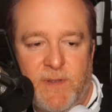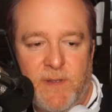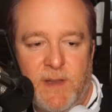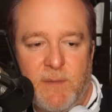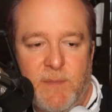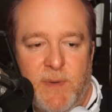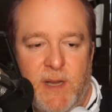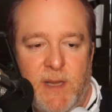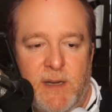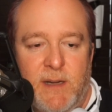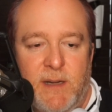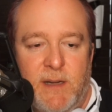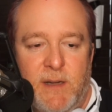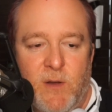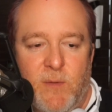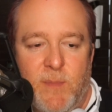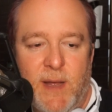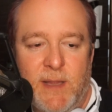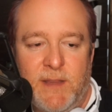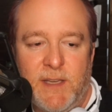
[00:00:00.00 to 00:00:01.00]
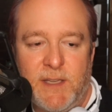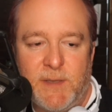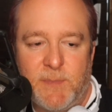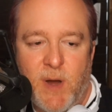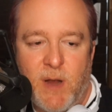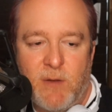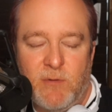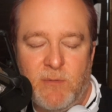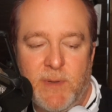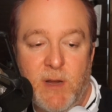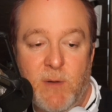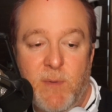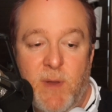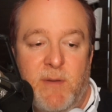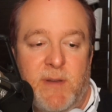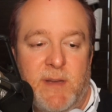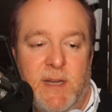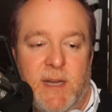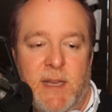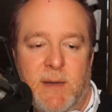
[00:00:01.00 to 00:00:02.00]
thing, but you didn't know about this probably, or
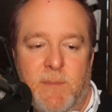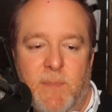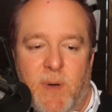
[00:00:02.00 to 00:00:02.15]
maybe you did.